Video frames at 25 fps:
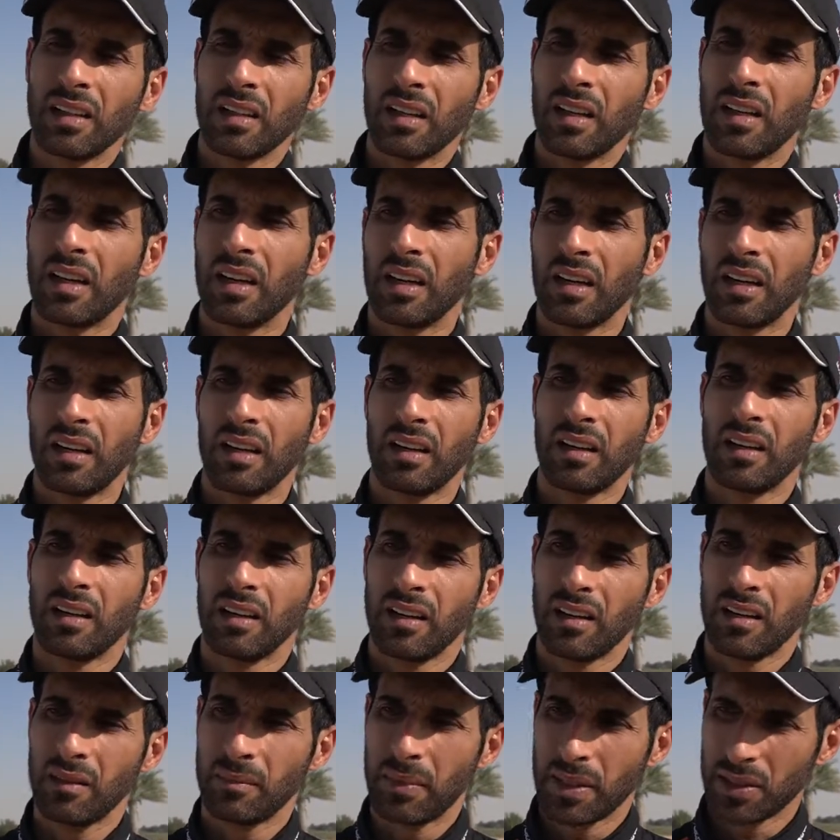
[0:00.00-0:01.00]

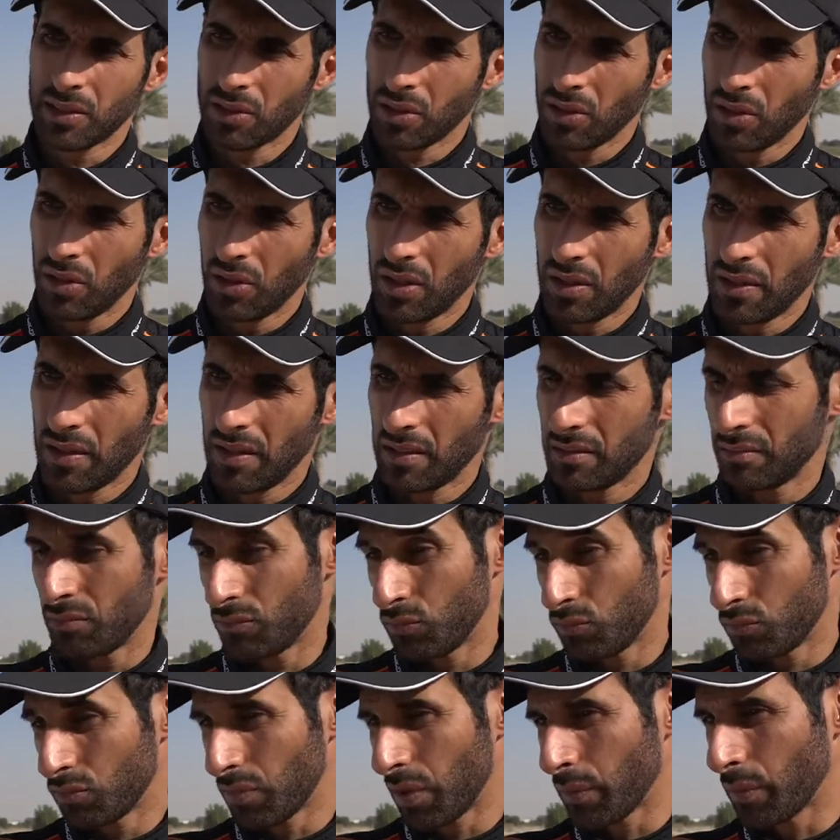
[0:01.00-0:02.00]
Uh, but all, uh,
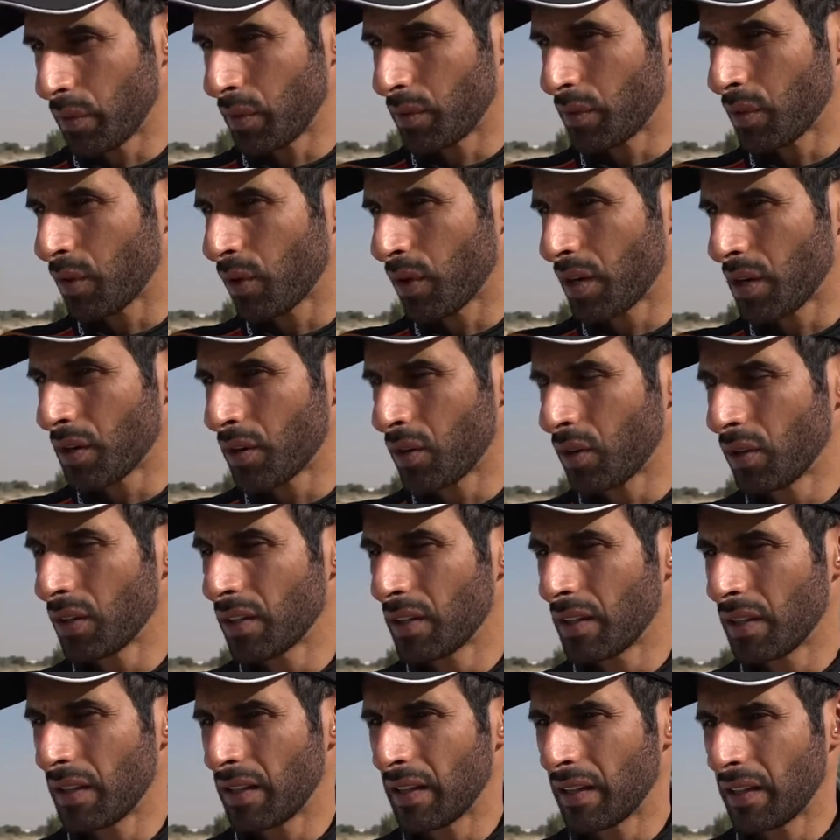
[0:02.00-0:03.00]
all in all,
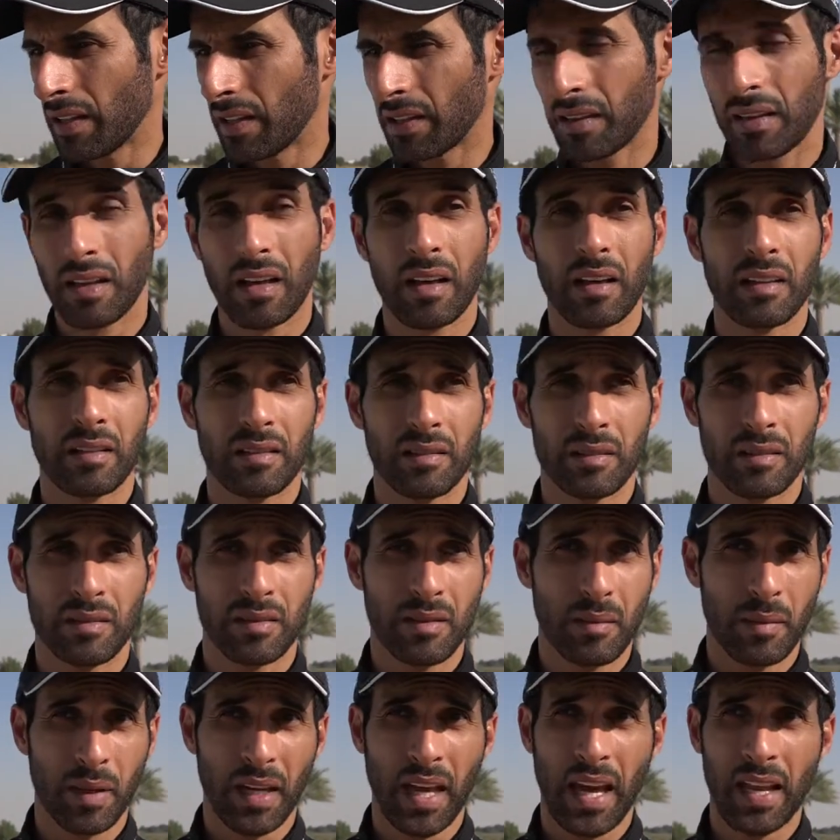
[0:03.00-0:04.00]
the, the,
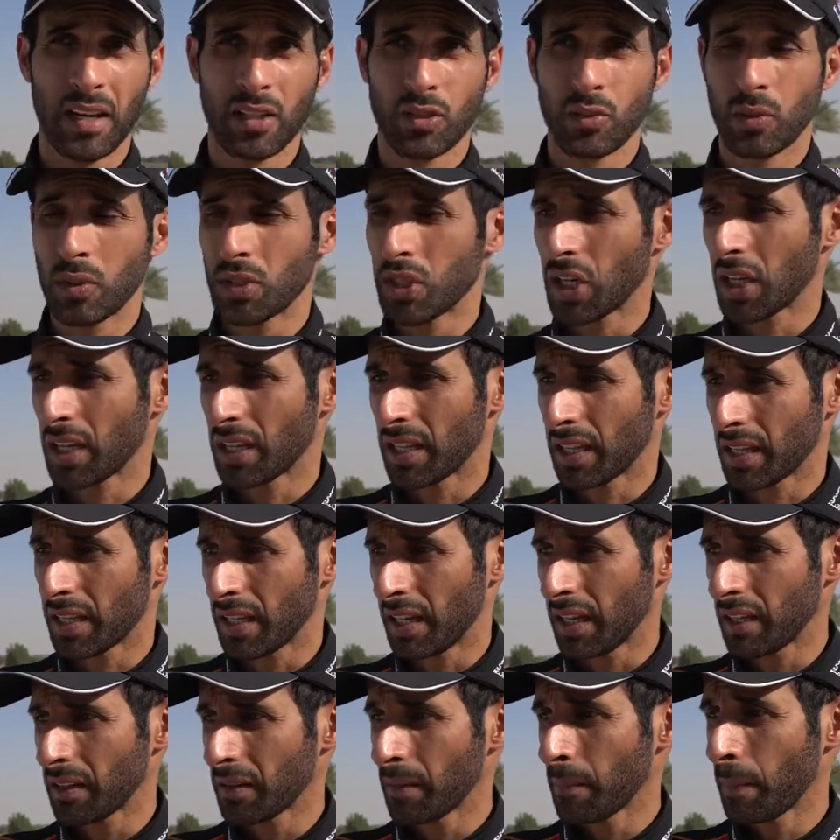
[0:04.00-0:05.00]
the mechanics will check the
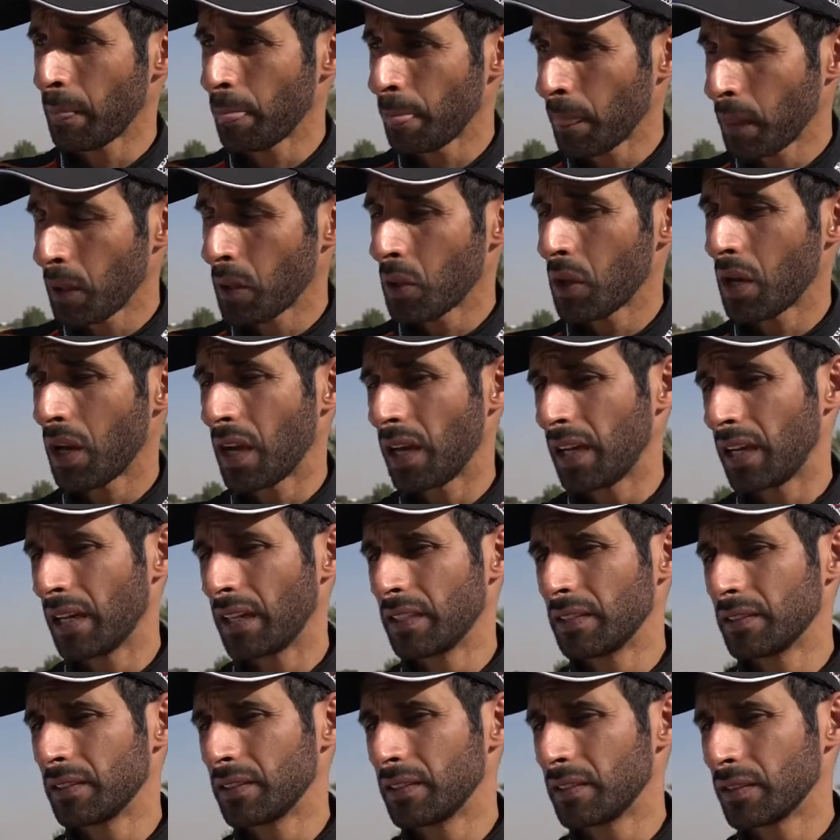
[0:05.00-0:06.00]
car,
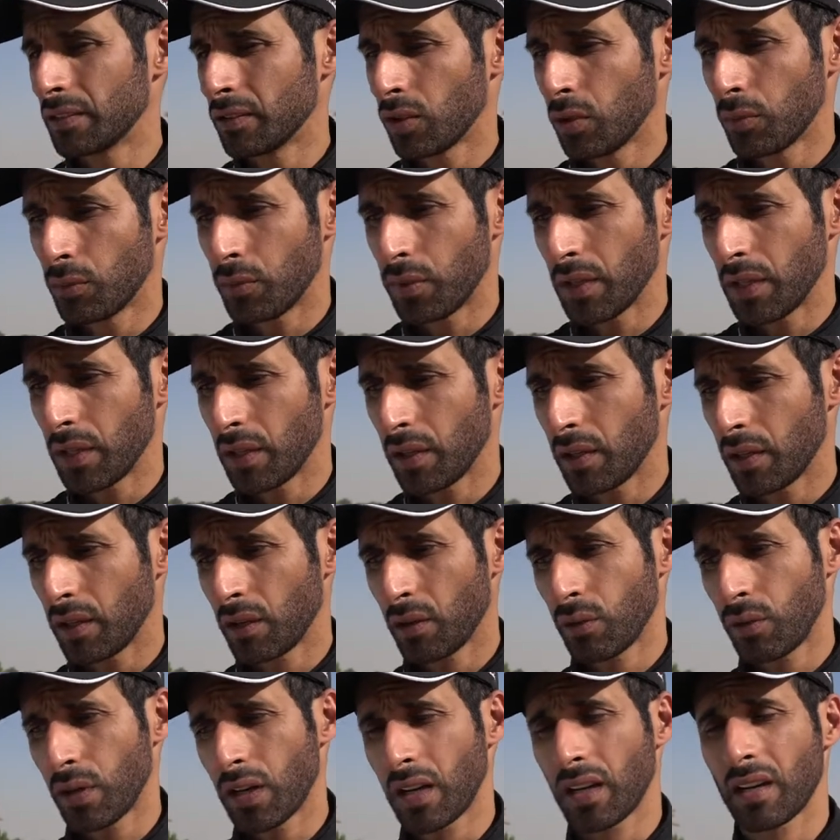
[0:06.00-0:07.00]
and
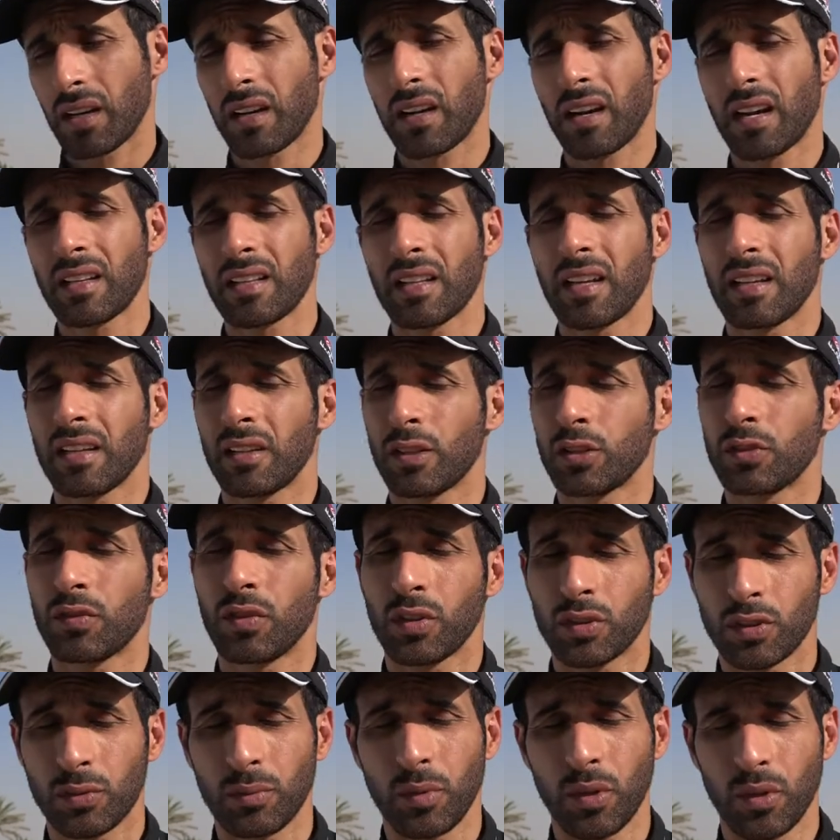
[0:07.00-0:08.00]
hopefully, we are ready and good
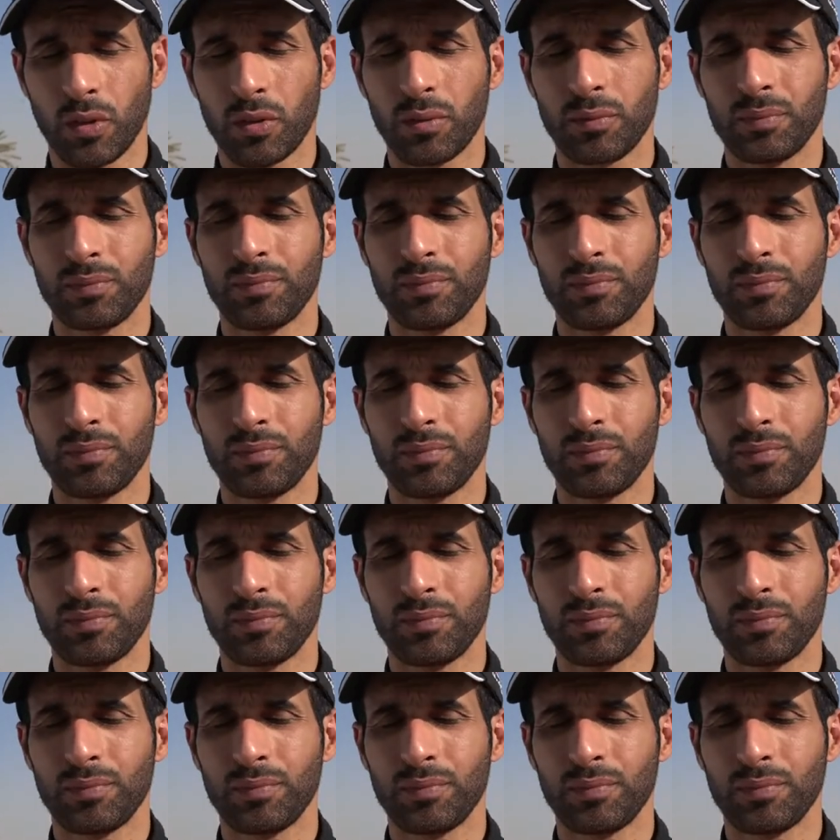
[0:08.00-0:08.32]
for tomorrow.